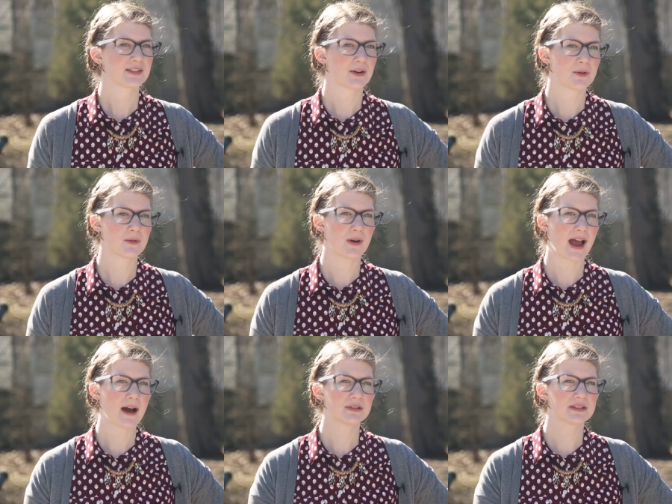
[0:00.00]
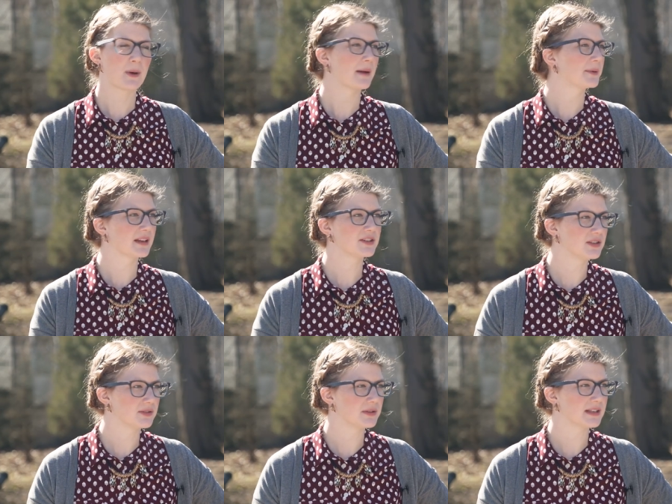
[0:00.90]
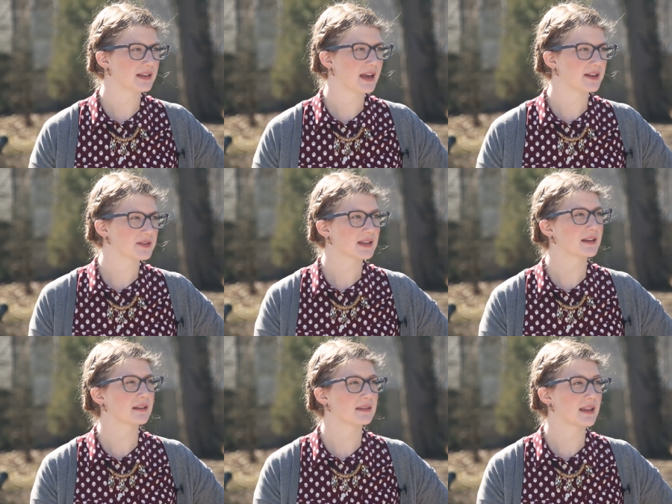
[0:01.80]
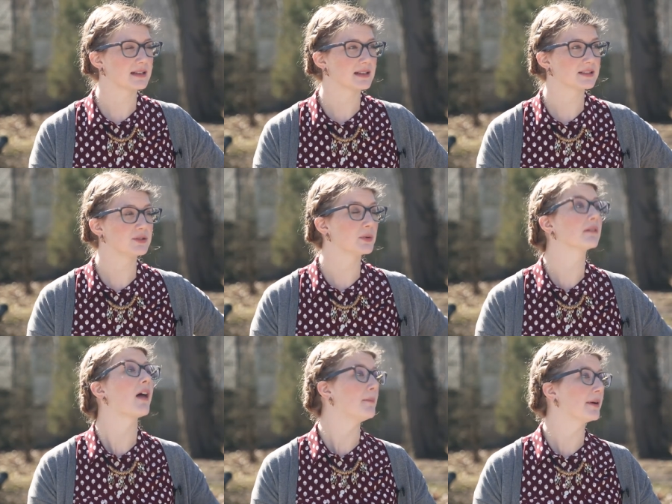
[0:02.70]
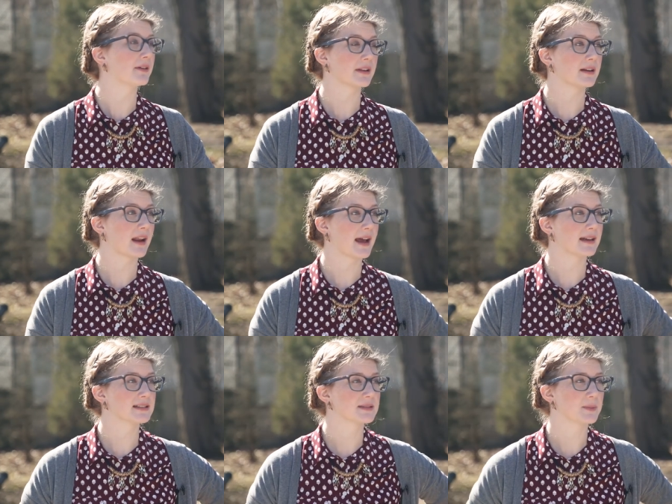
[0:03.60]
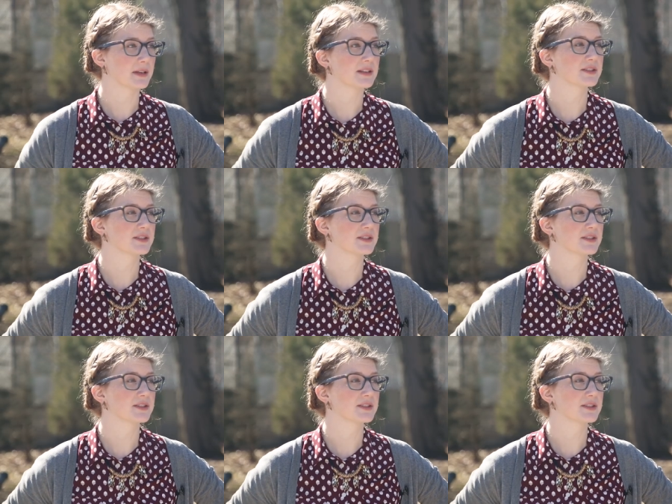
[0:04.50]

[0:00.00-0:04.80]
So how is the population doing today? You said that it's doing a lot better than it has been